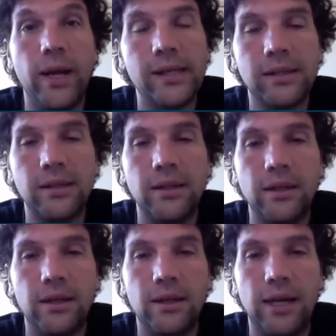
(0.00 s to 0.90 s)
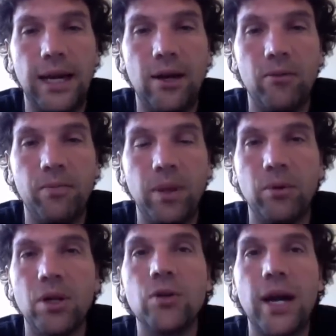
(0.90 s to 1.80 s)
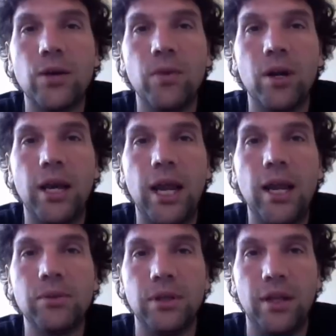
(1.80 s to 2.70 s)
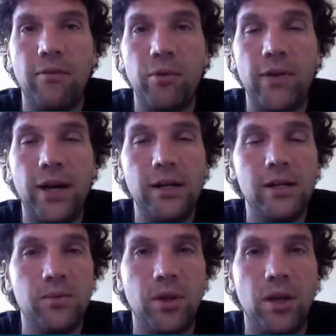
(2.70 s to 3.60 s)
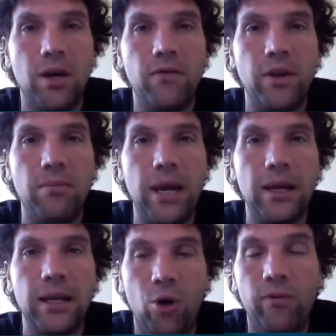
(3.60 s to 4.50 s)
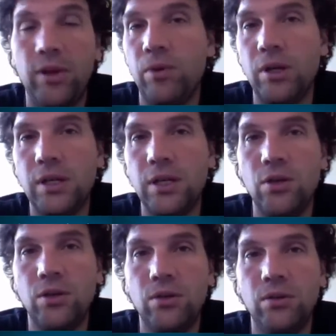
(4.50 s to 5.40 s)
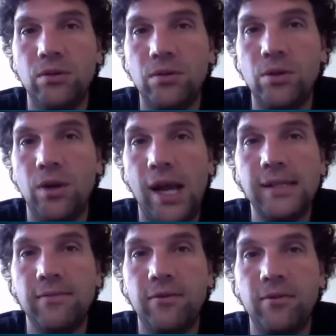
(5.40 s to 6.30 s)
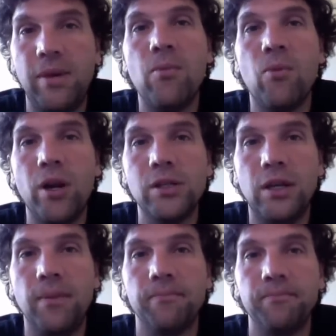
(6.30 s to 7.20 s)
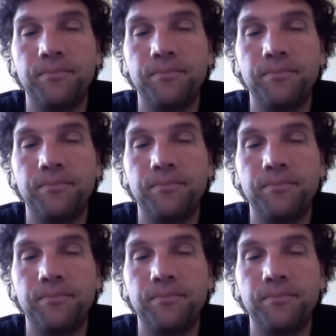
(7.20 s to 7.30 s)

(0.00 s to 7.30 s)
UX and uh, how people interact with our games, and they provided us with a lot of feedback. Hopefully we'll continue to utilize them for many more years to come.